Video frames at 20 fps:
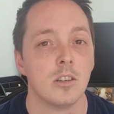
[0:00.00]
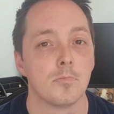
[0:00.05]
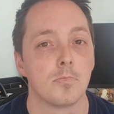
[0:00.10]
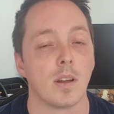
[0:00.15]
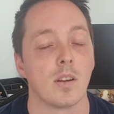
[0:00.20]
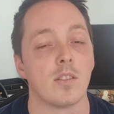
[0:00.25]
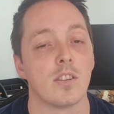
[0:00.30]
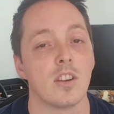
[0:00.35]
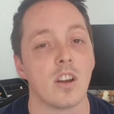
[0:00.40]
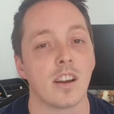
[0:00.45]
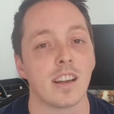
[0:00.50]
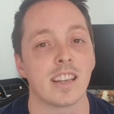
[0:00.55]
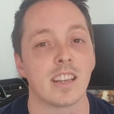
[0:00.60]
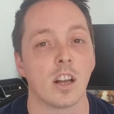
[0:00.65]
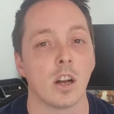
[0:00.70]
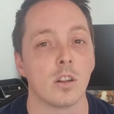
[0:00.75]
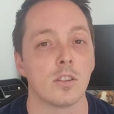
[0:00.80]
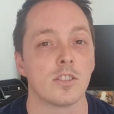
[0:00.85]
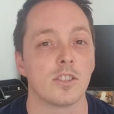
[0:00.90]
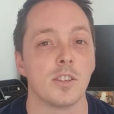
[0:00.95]
There are 9
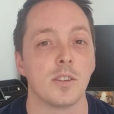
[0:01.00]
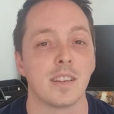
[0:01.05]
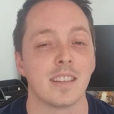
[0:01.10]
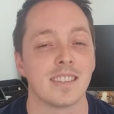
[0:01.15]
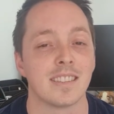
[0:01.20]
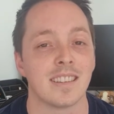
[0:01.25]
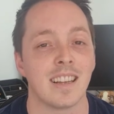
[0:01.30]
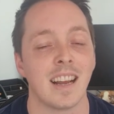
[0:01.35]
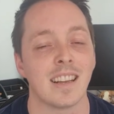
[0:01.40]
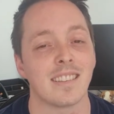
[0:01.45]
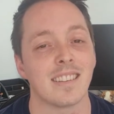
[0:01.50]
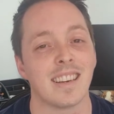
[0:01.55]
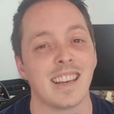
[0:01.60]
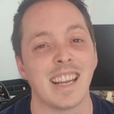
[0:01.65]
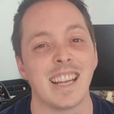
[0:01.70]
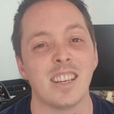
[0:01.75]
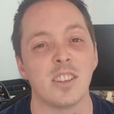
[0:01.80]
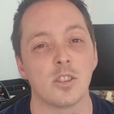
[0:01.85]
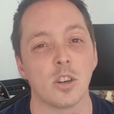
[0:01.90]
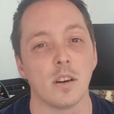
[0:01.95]
cults you can select, and
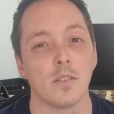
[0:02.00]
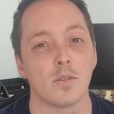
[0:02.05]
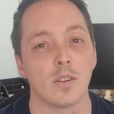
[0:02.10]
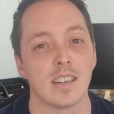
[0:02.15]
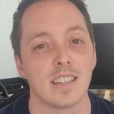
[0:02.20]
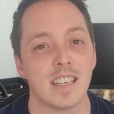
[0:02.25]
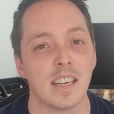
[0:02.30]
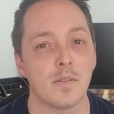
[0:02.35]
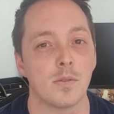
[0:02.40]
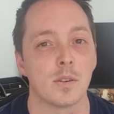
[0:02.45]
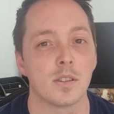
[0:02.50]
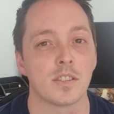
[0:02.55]
each offer a different